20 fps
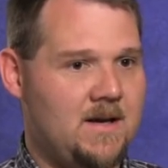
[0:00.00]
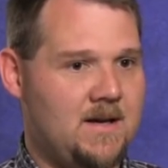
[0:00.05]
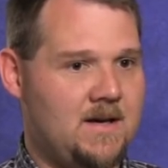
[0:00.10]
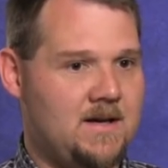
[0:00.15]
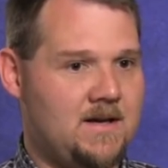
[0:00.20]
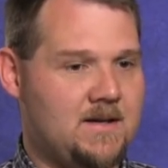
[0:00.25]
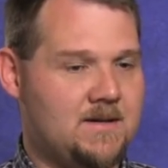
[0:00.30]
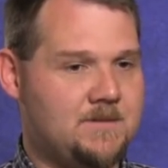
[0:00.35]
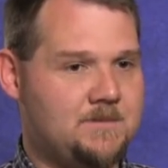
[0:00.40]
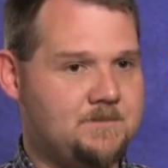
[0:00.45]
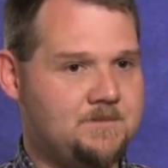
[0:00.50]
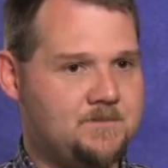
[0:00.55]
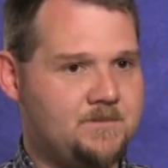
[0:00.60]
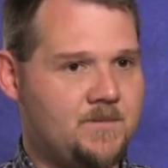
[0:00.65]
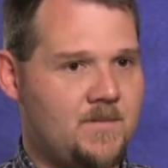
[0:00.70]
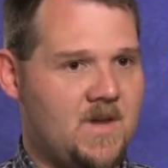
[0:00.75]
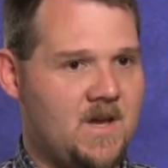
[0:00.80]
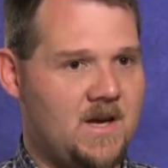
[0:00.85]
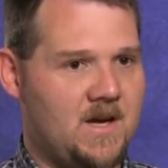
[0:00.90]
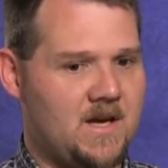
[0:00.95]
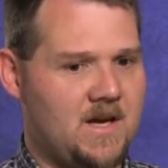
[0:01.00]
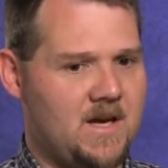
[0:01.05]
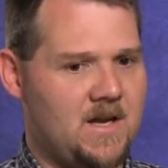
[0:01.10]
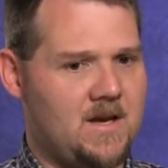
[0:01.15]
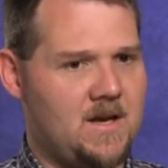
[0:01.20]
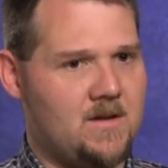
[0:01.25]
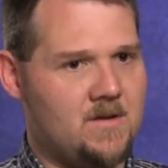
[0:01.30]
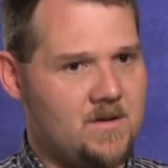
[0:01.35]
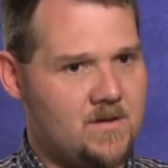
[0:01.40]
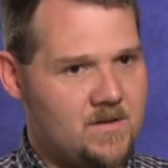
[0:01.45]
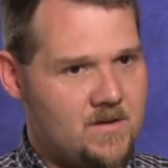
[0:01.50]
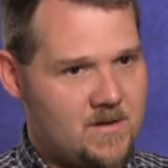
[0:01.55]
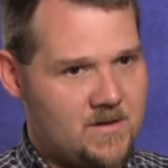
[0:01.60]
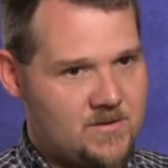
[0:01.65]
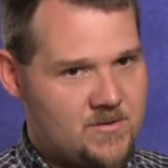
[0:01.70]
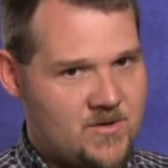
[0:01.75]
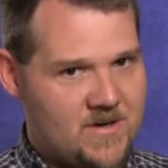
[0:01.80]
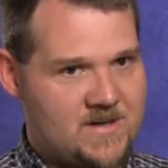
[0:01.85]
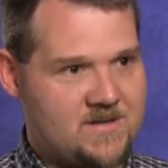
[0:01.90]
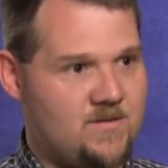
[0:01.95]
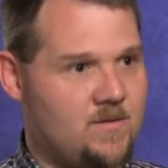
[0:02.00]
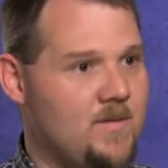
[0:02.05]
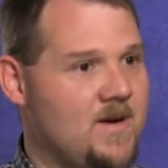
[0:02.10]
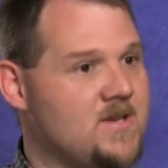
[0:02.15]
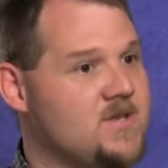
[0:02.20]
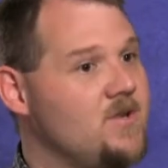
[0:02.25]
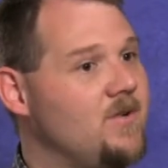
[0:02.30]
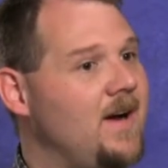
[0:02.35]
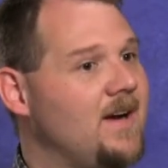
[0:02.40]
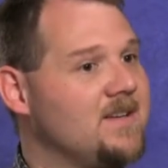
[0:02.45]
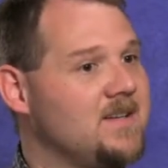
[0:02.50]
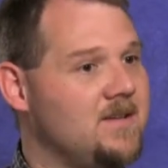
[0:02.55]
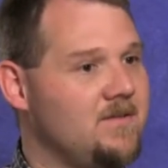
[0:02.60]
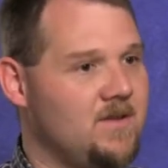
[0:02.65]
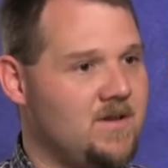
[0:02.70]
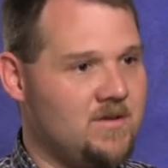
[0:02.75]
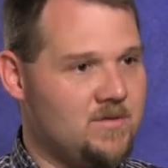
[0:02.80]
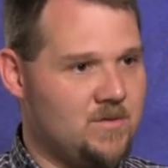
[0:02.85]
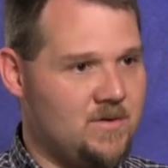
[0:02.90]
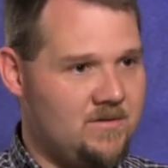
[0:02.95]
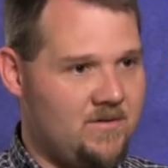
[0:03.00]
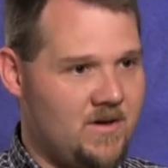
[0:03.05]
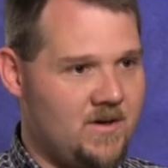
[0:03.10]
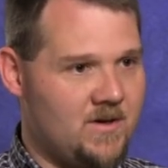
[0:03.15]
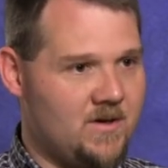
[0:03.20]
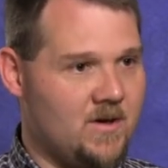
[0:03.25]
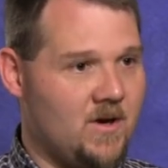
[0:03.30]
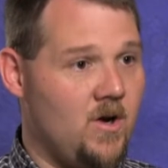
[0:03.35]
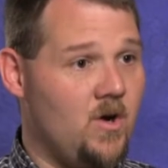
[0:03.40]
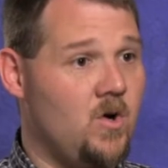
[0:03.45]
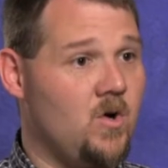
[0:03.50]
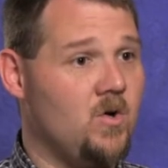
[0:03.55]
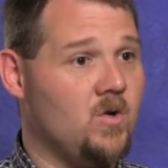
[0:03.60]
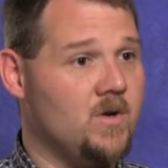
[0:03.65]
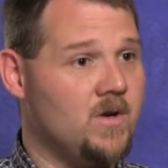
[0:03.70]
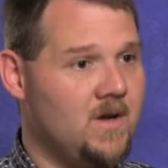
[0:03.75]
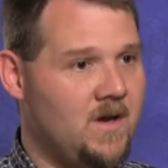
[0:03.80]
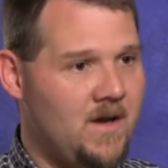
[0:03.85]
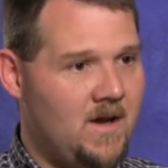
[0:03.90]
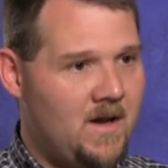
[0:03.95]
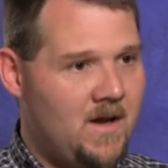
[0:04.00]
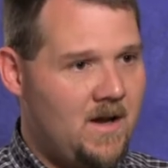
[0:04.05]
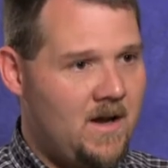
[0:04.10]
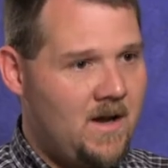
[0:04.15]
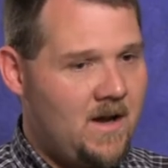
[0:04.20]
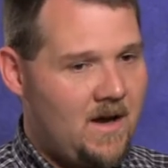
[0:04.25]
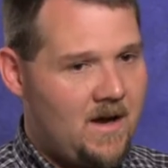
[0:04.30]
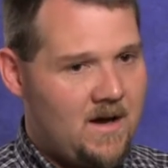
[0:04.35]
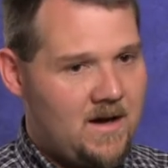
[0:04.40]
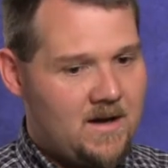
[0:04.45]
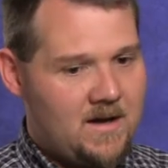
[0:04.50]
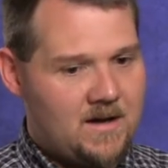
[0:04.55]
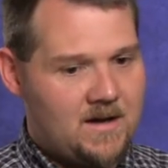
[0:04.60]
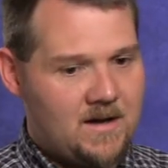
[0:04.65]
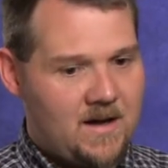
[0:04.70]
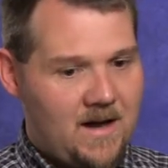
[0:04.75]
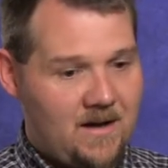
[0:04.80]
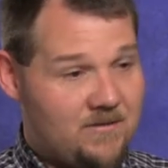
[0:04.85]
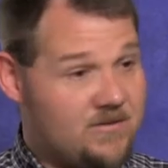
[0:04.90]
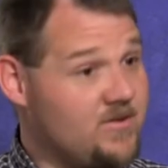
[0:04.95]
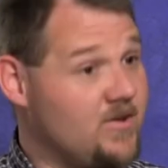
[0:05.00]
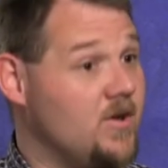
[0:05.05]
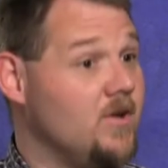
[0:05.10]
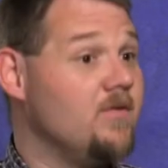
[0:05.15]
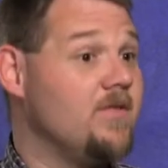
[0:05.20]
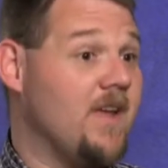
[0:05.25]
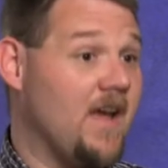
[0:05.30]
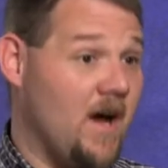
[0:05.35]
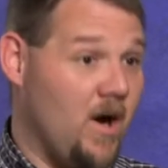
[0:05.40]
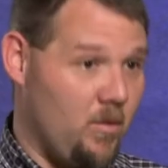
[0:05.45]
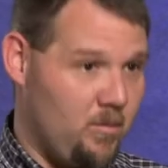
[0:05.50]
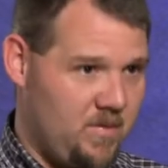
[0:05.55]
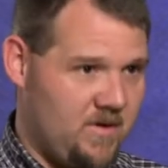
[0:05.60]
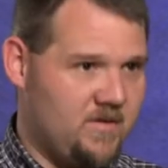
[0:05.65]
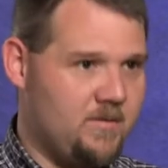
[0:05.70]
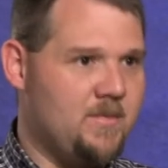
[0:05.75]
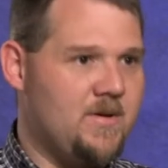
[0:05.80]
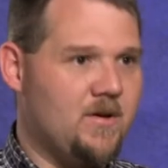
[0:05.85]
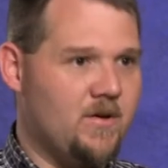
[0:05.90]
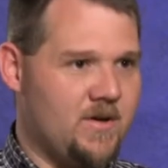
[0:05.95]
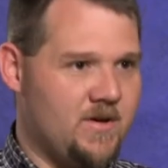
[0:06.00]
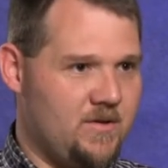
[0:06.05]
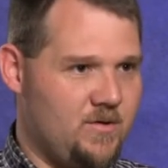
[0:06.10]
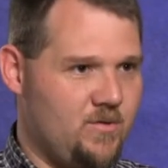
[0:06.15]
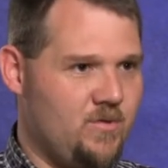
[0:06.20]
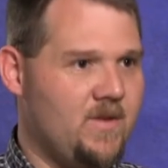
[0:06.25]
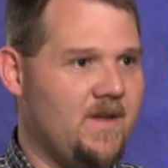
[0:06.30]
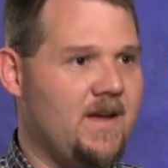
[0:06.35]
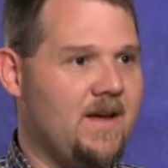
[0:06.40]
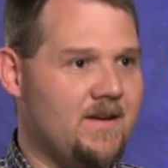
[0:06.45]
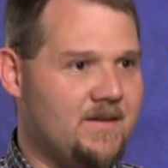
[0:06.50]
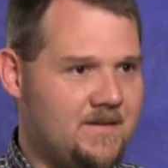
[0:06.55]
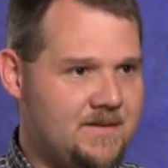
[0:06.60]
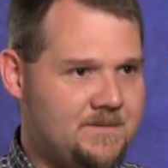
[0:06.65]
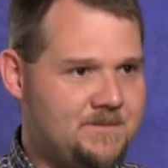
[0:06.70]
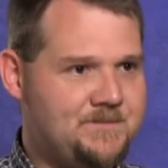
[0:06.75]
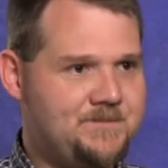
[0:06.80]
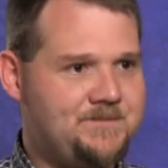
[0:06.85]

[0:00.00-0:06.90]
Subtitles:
And again, the transformational activities we've undergone have served to help us be able to do that.